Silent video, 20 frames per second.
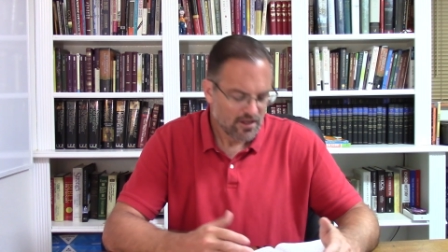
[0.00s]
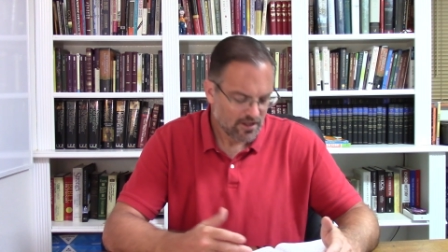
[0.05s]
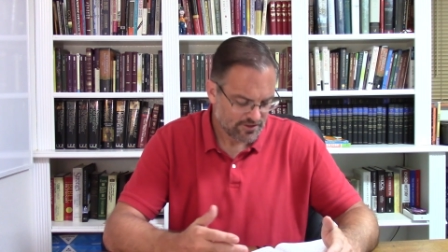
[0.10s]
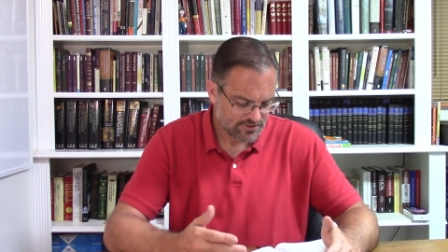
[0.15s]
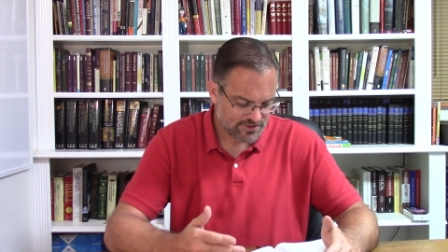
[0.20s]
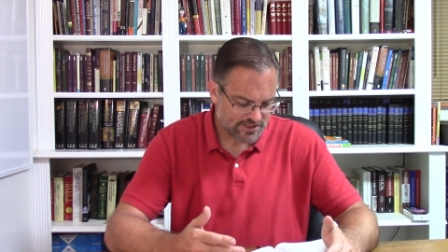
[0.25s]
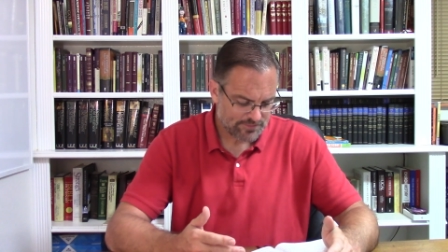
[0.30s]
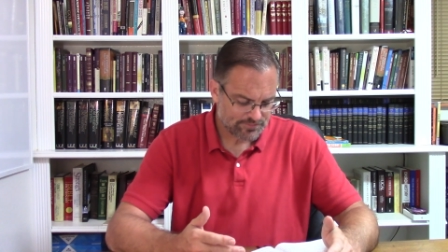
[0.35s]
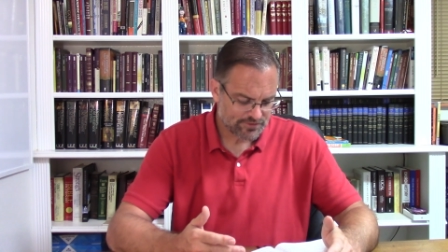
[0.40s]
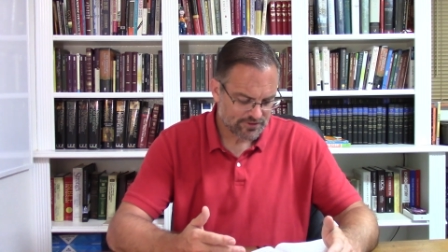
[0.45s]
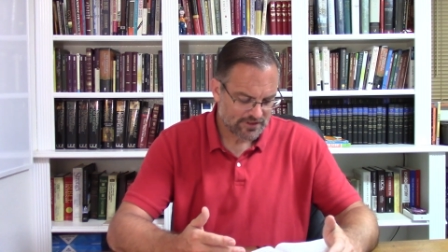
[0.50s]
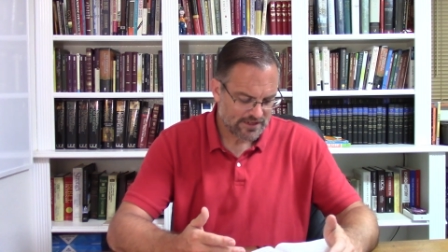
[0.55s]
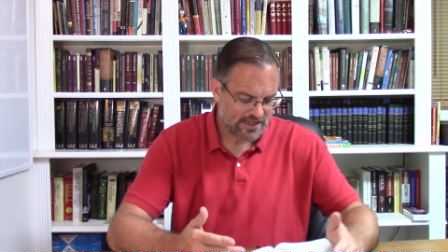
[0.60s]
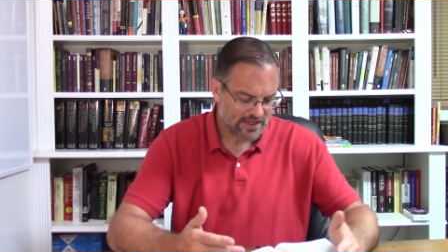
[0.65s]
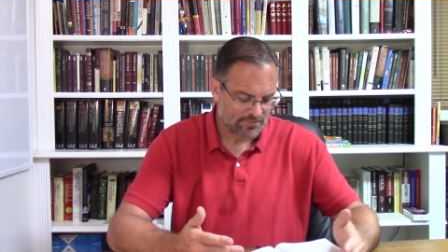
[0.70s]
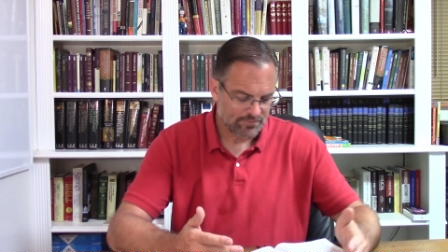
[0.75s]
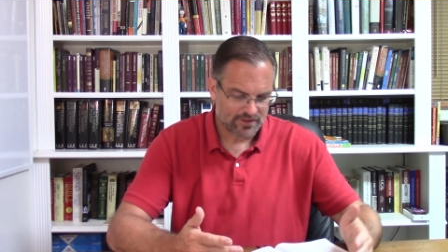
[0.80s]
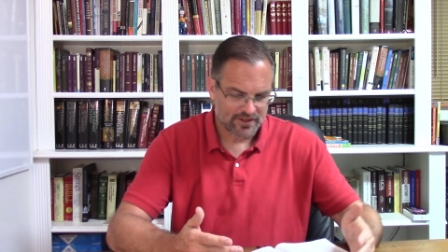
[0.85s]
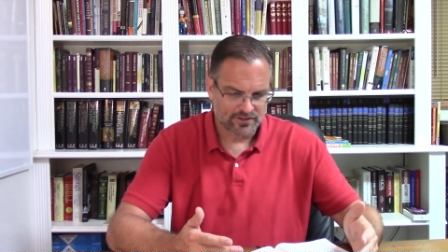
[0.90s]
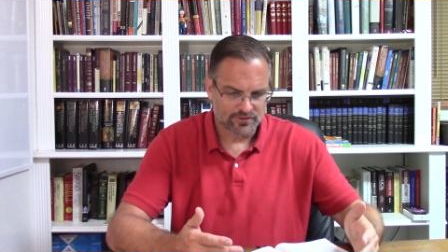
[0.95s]
Chapter
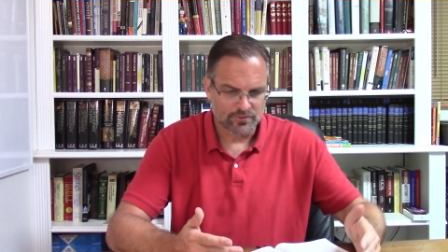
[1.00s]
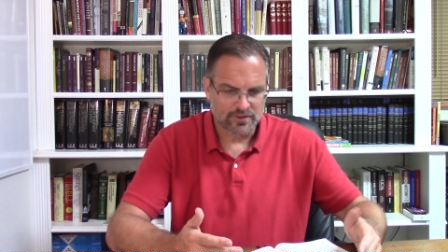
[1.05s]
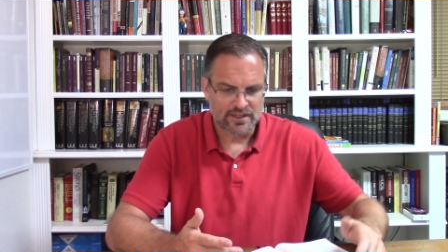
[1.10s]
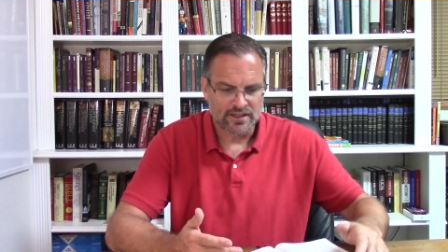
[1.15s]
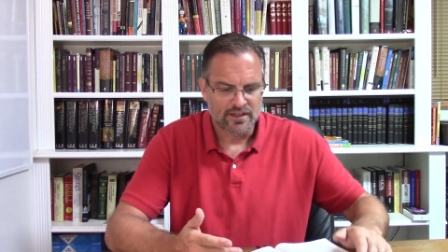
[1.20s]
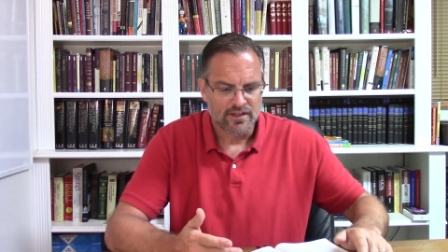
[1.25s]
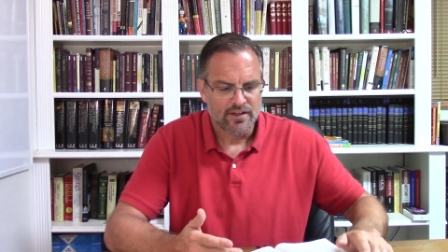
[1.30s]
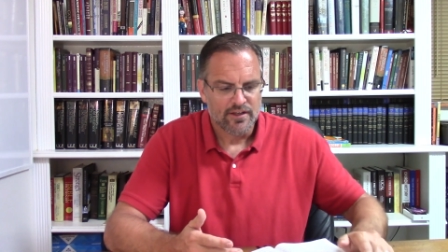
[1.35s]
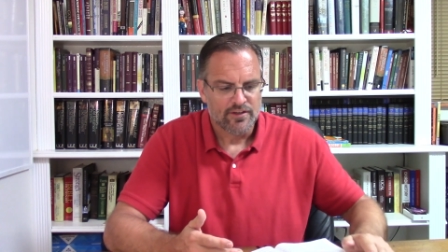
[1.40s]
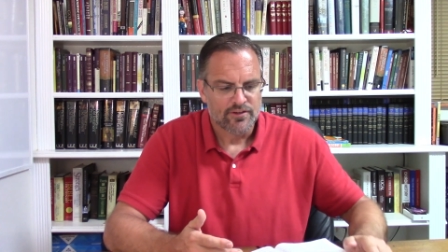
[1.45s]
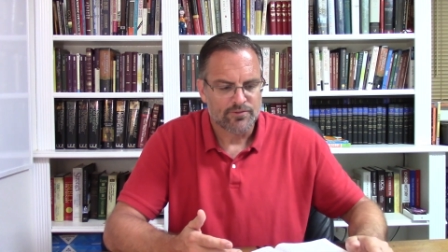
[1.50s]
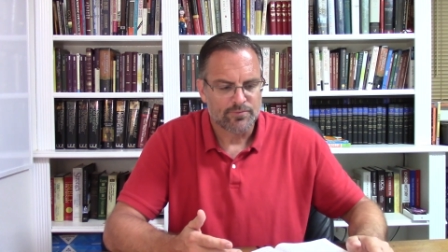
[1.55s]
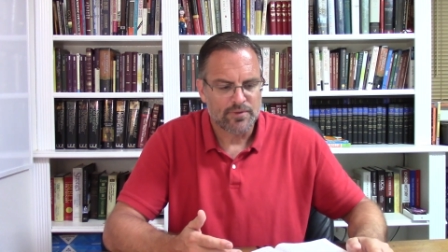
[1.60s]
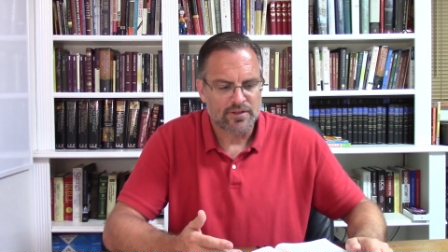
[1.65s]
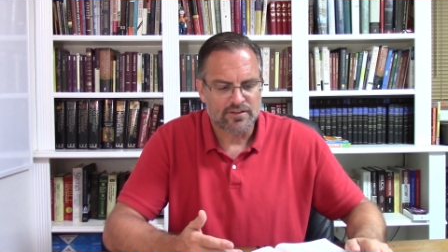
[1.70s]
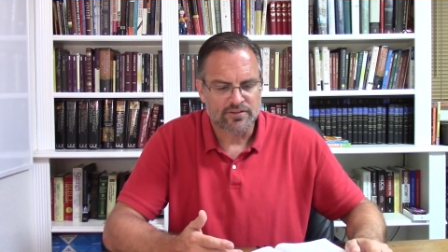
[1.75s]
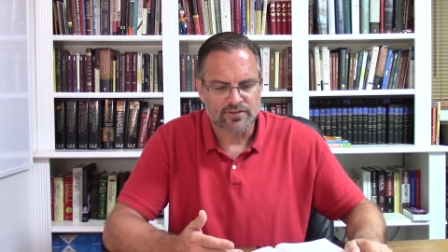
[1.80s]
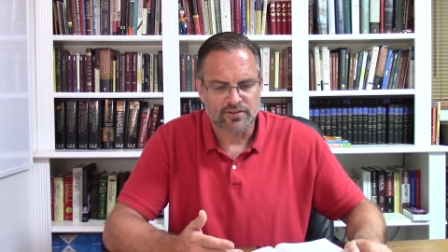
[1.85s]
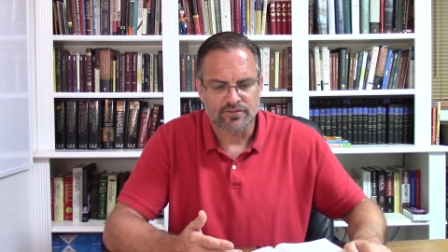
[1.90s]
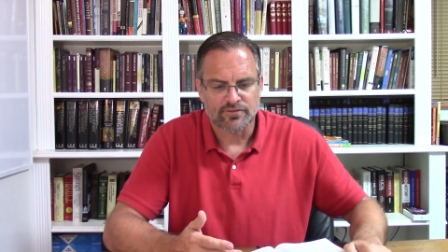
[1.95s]
8, by the way,
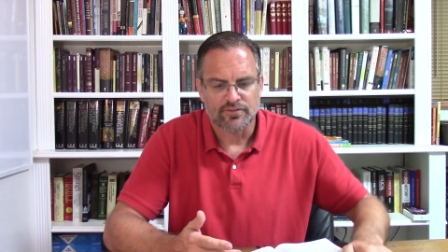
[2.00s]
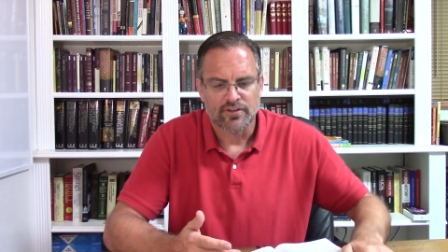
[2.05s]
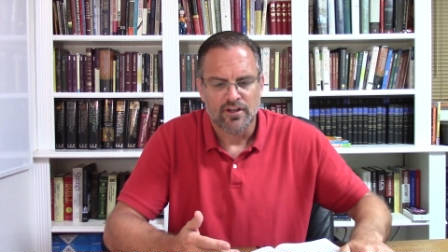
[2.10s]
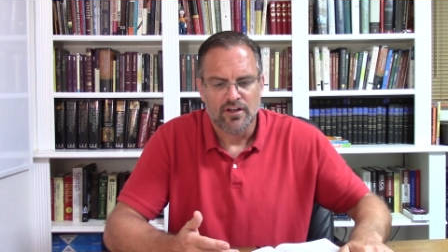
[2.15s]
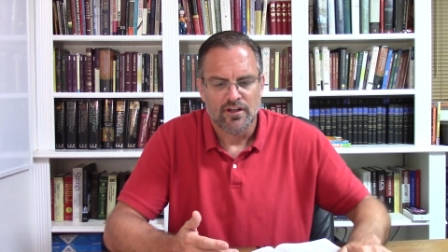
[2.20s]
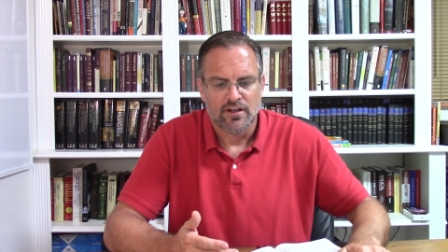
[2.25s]
speaks of